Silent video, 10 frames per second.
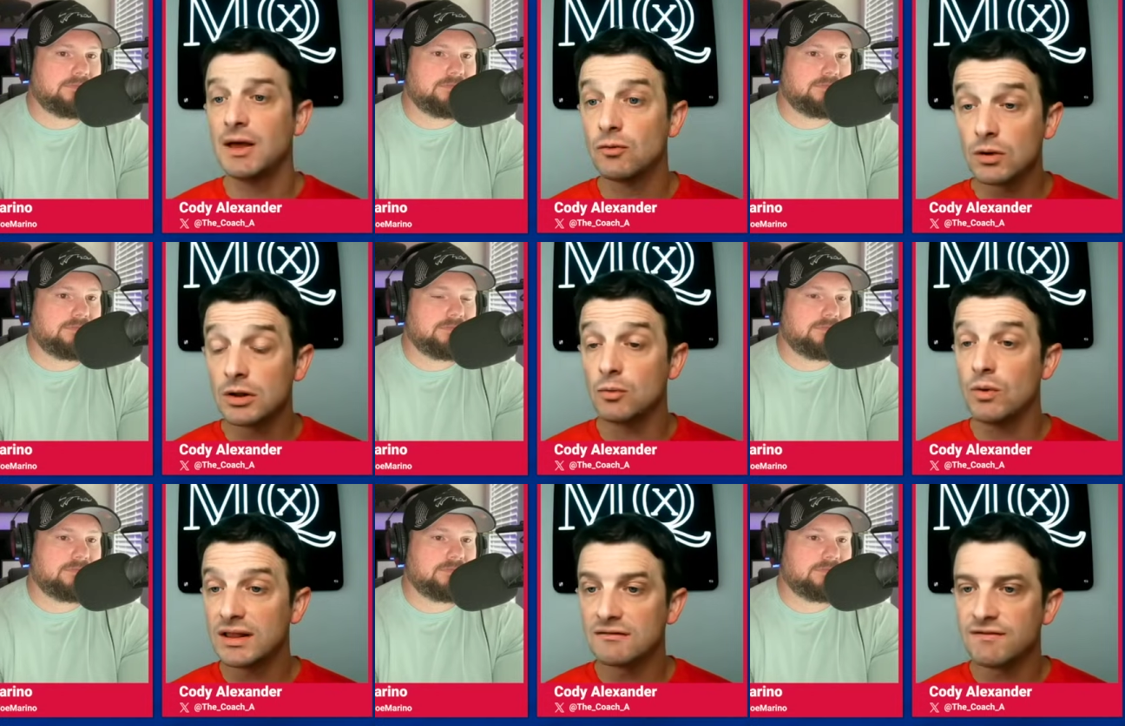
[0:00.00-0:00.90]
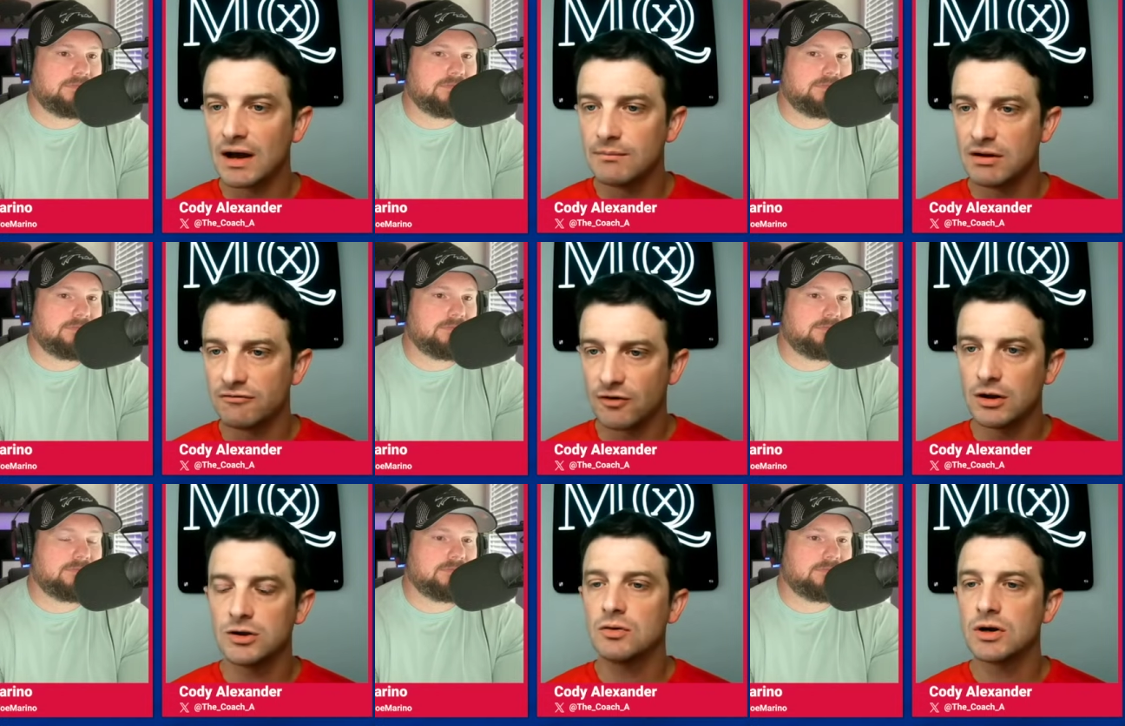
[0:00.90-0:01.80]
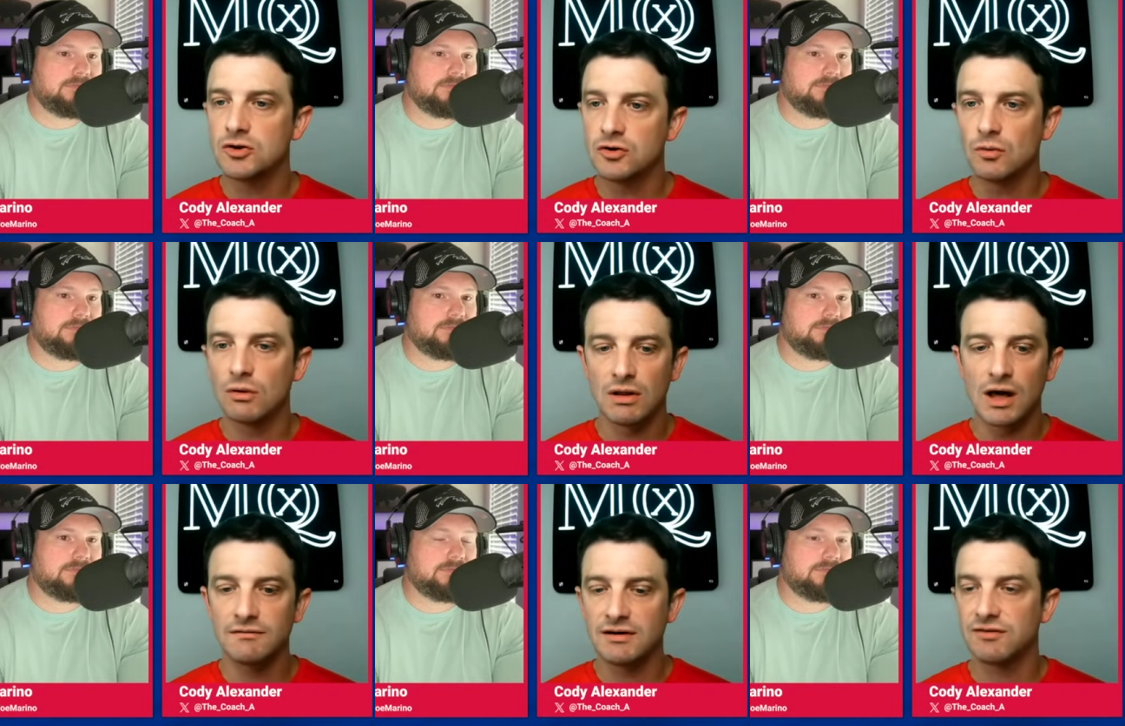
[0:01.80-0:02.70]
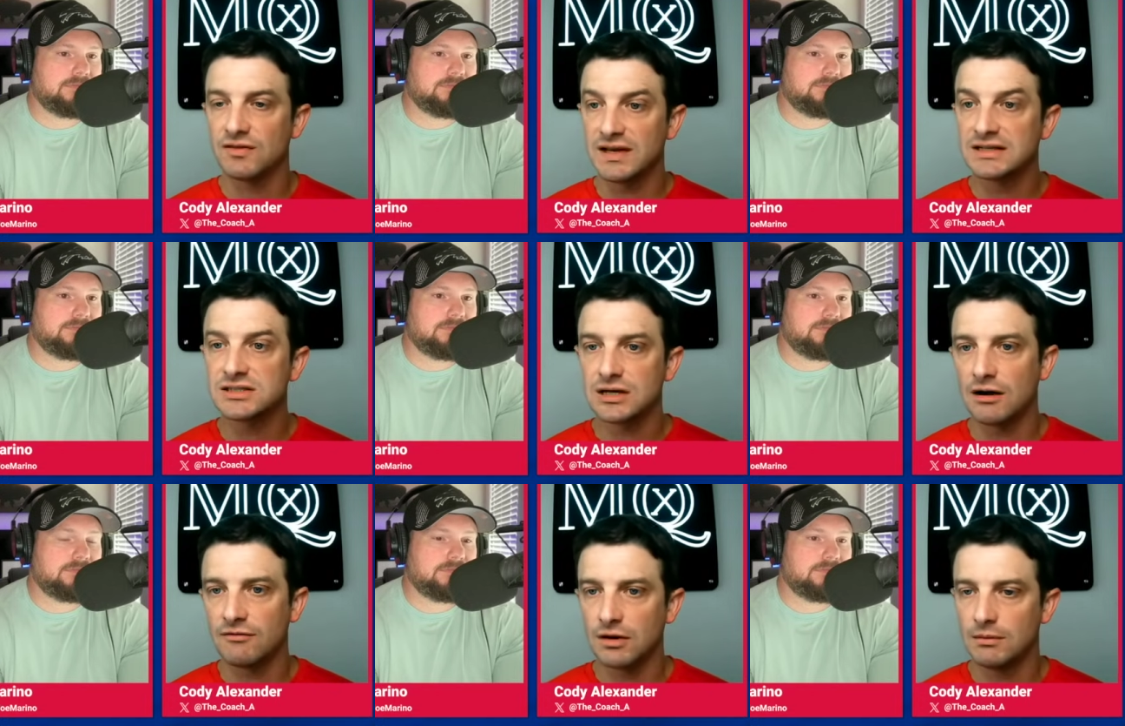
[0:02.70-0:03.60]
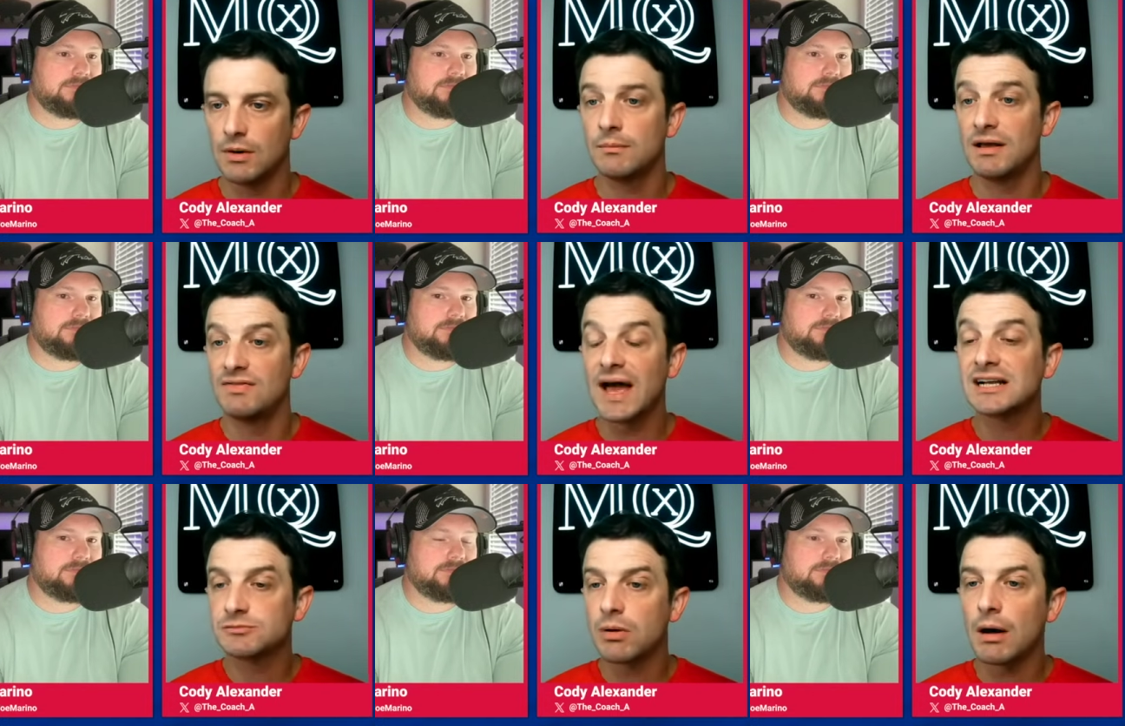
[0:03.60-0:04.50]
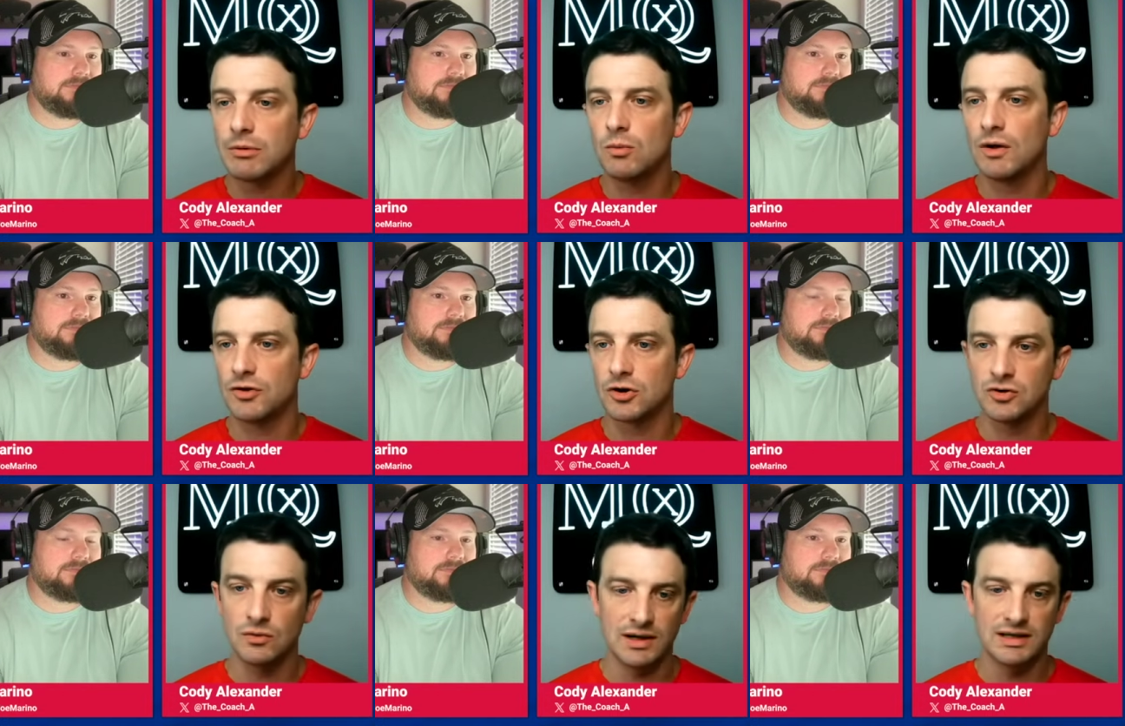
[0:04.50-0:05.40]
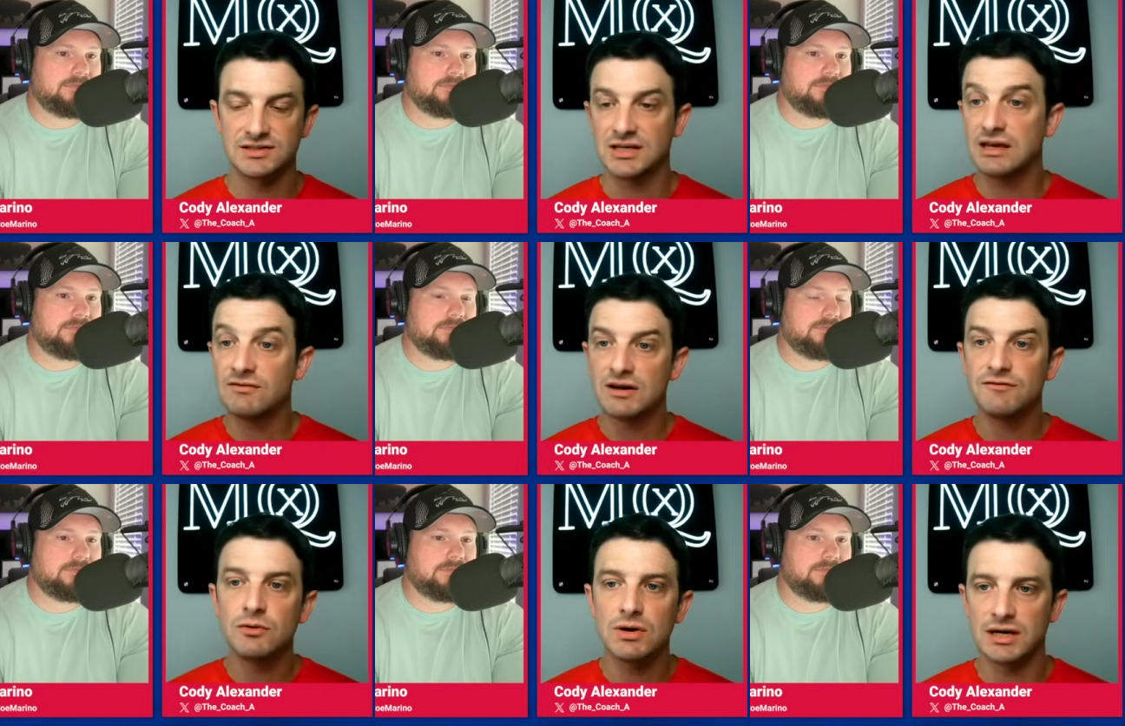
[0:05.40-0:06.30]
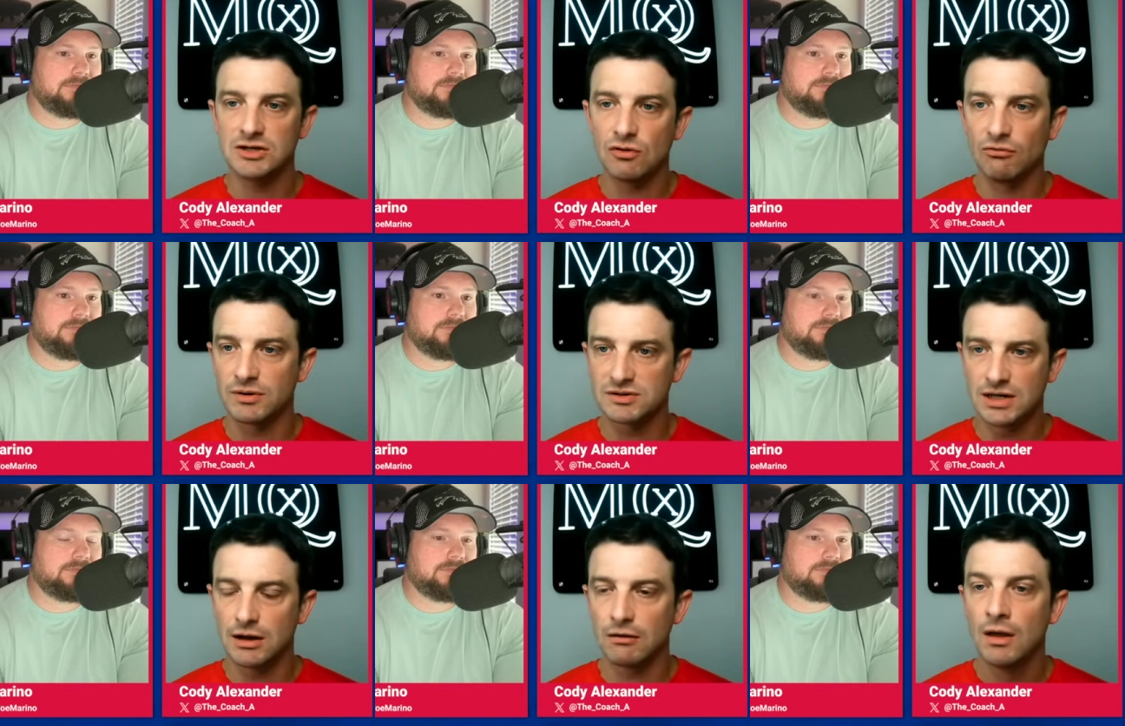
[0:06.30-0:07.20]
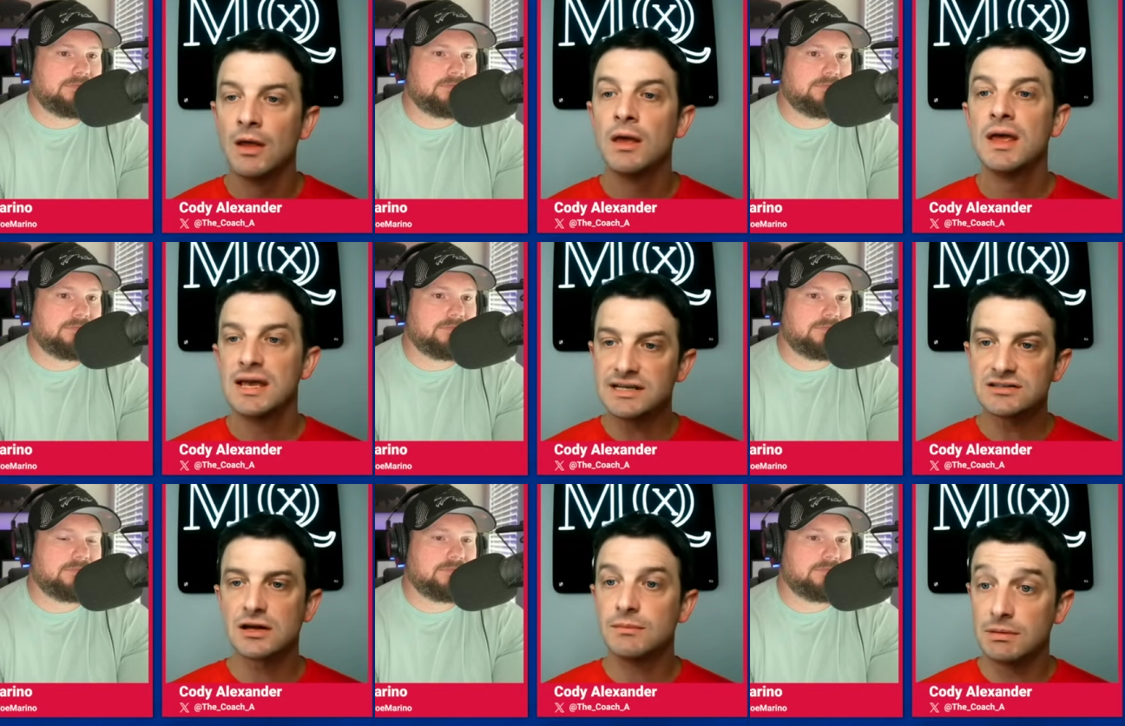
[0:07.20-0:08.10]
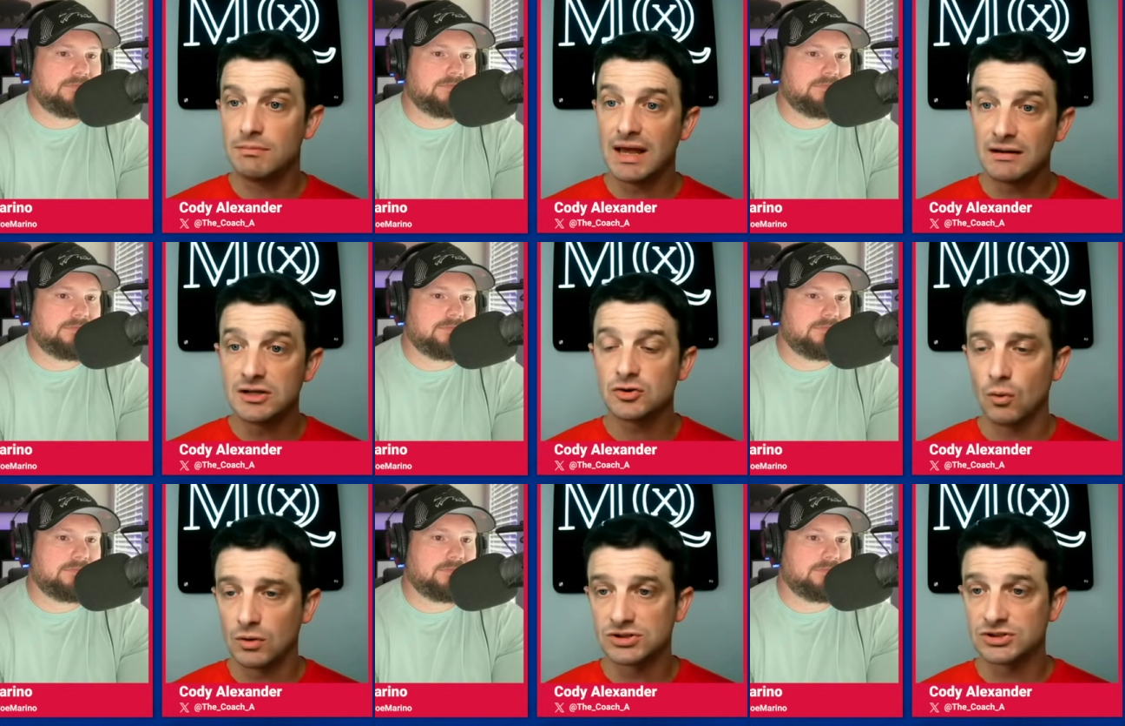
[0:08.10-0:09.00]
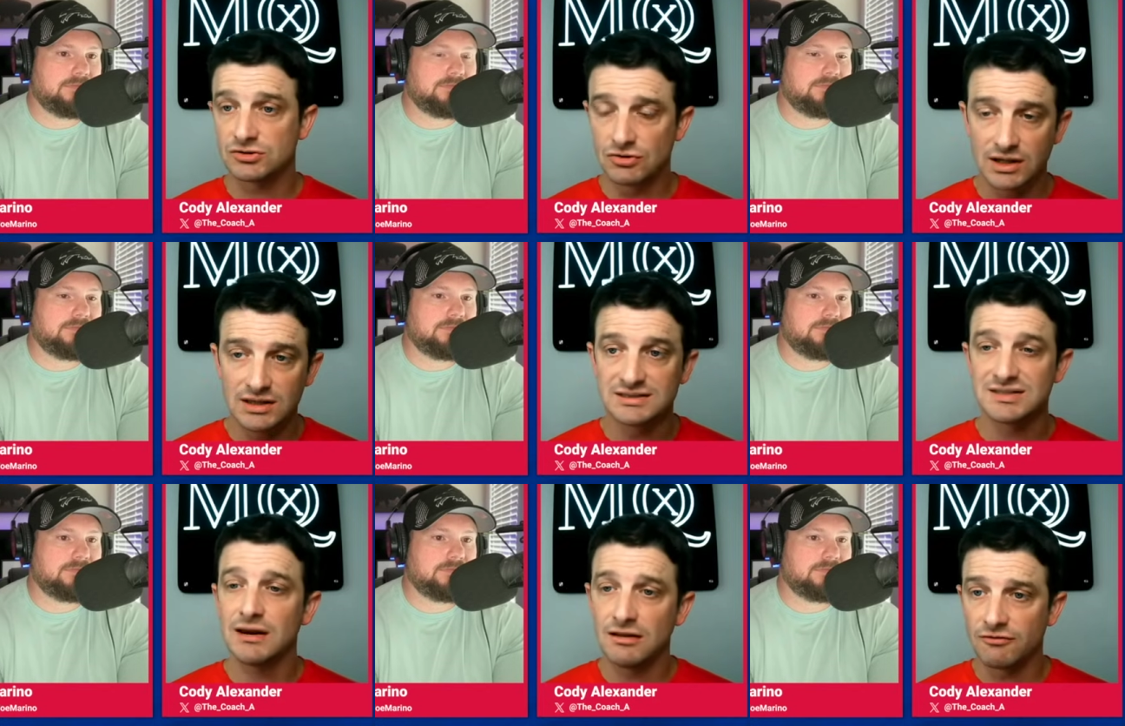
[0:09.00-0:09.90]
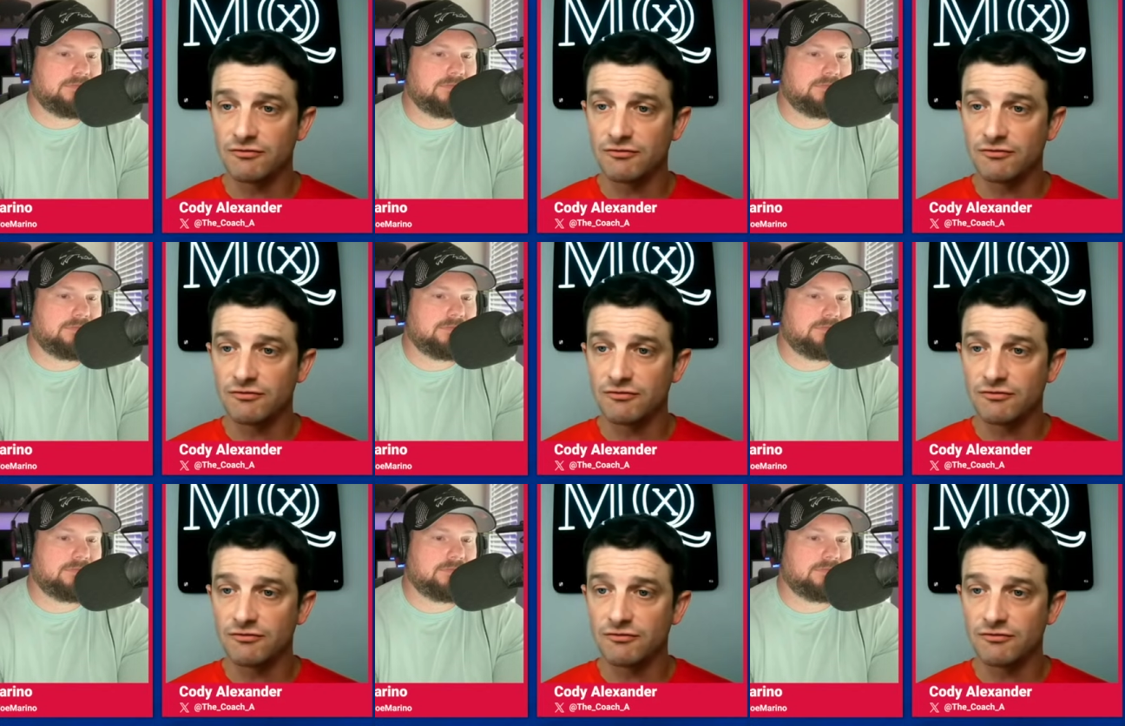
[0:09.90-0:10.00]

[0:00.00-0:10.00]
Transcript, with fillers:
Speaker 1: And really with a five-man front, you can do a lot of different things to cover him up. And that's probably what they're doing is even if you get in 12 personnel, he's going to be mainly towards the strength and setting the